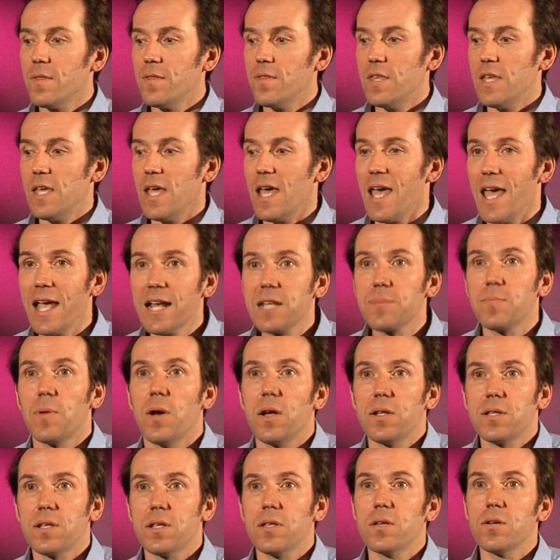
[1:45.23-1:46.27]
the Higgs
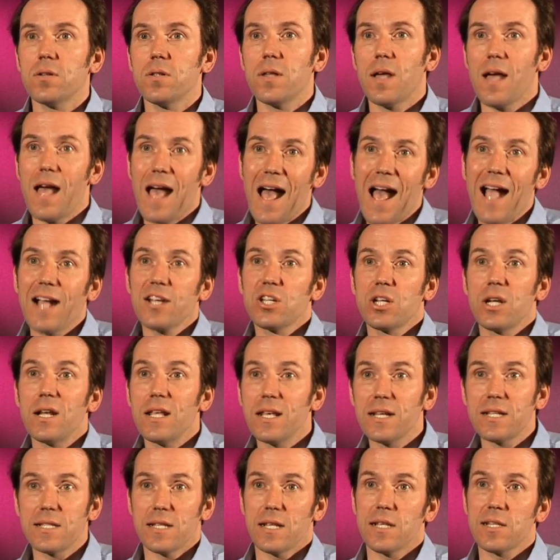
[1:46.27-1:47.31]
particle actually
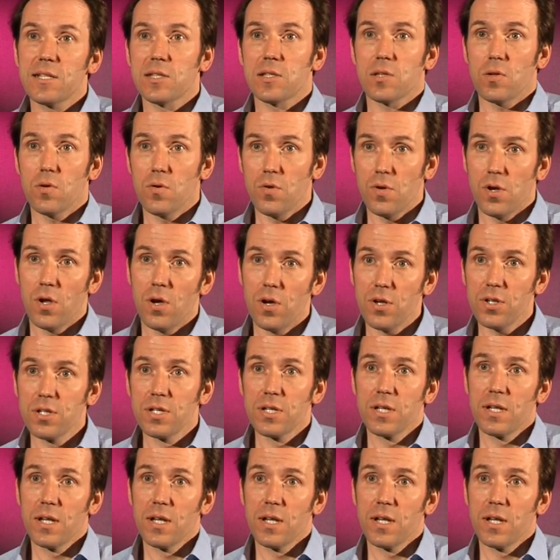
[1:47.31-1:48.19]
exists or not.